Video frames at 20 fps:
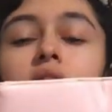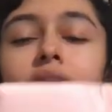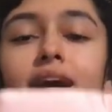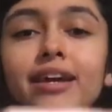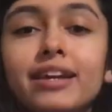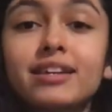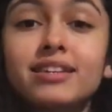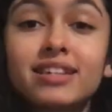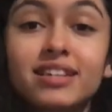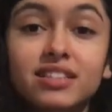
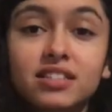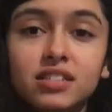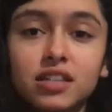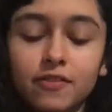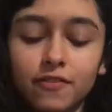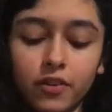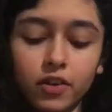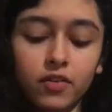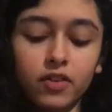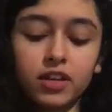I didn't take the
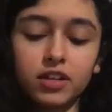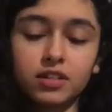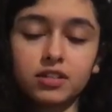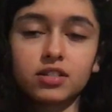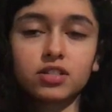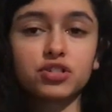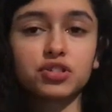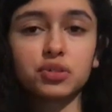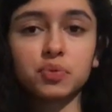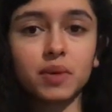stuff out of it because
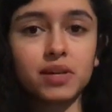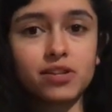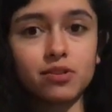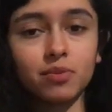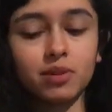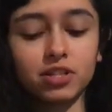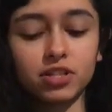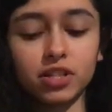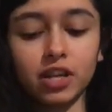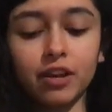it's just way too
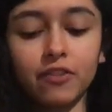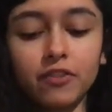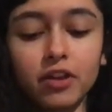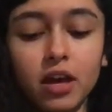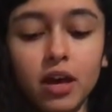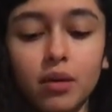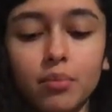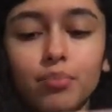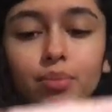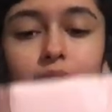much stuff,
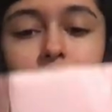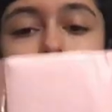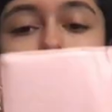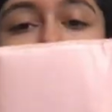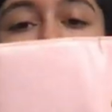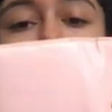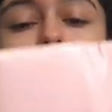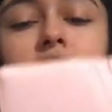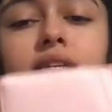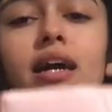but
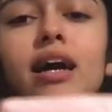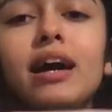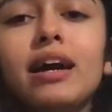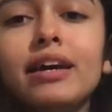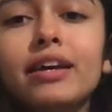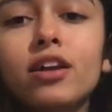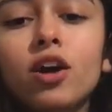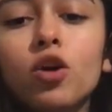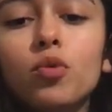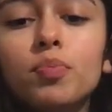it's, uh,
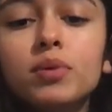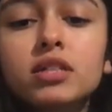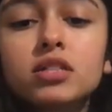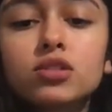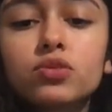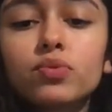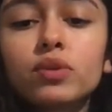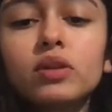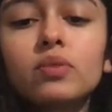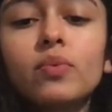it
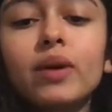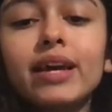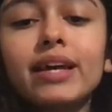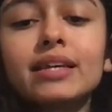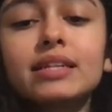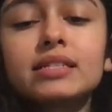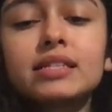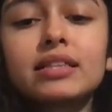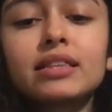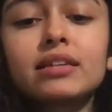opens three
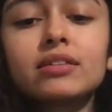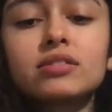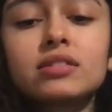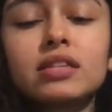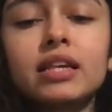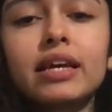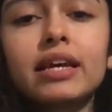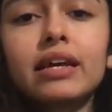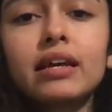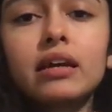ways and there's
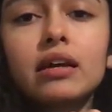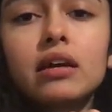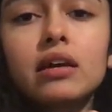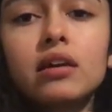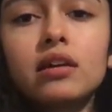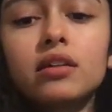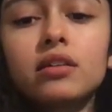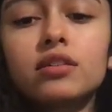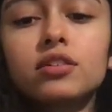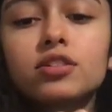like
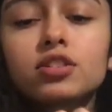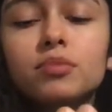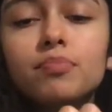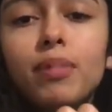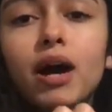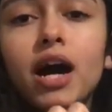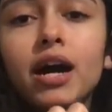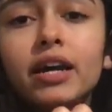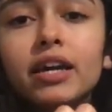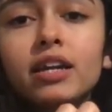there's a
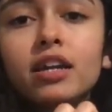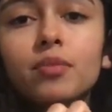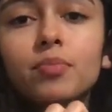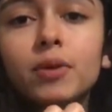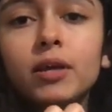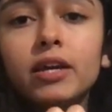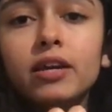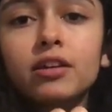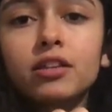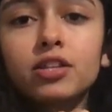pocket up
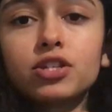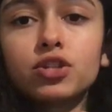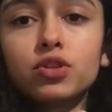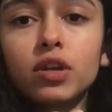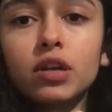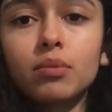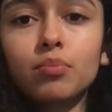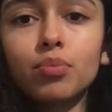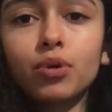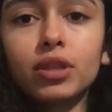here that you
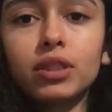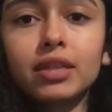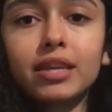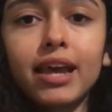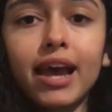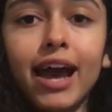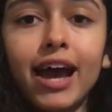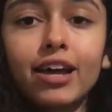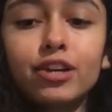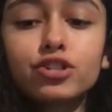can put the
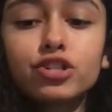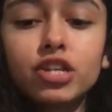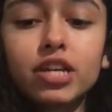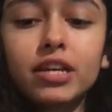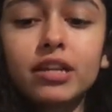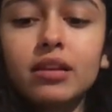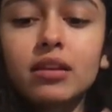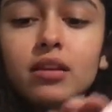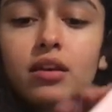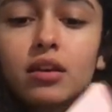cash
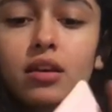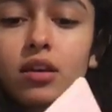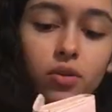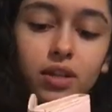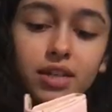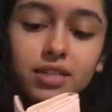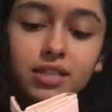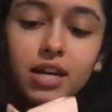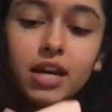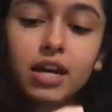in.
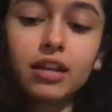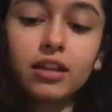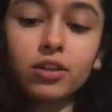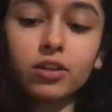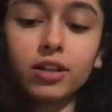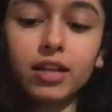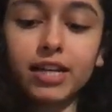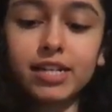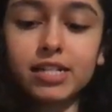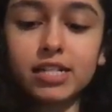It's got a
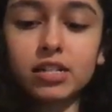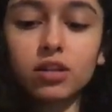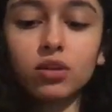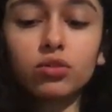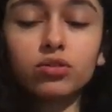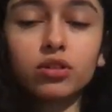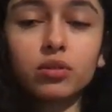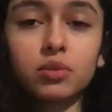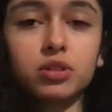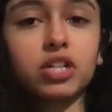little ID
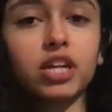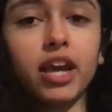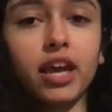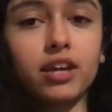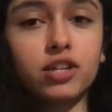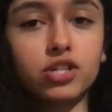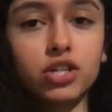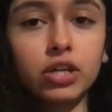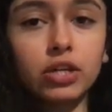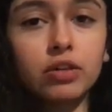holder, which I
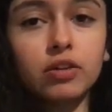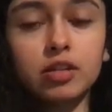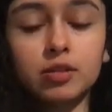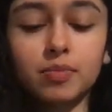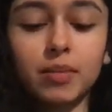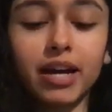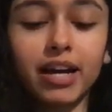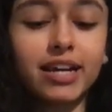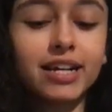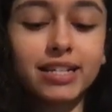can't show you because
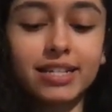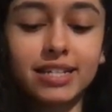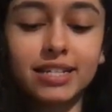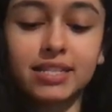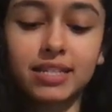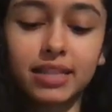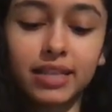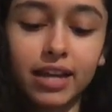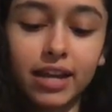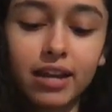my ID's
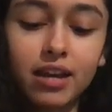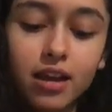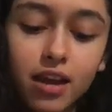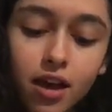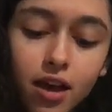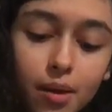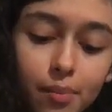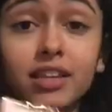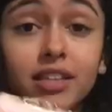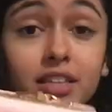in there.
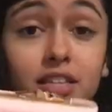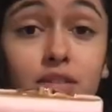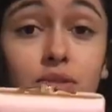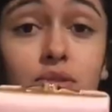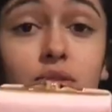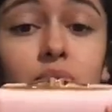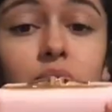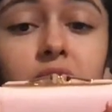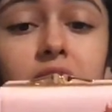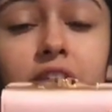I thought this
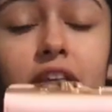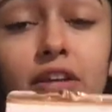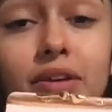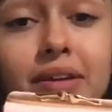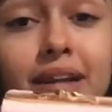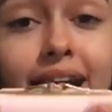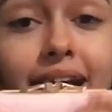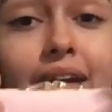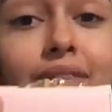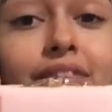was really
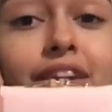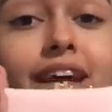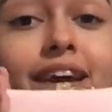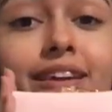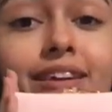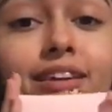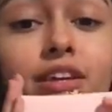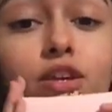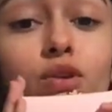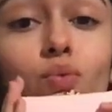cute. I haven't had
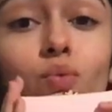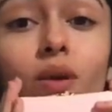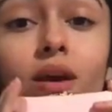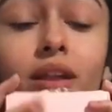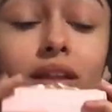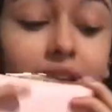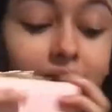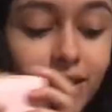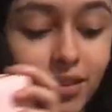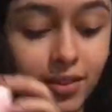a cute
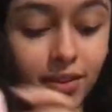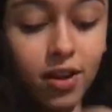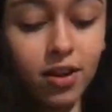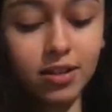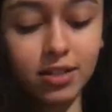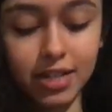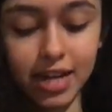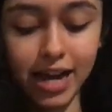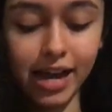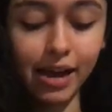wallet in a
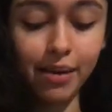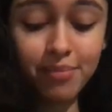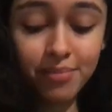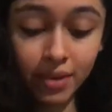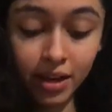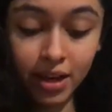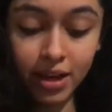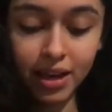long time.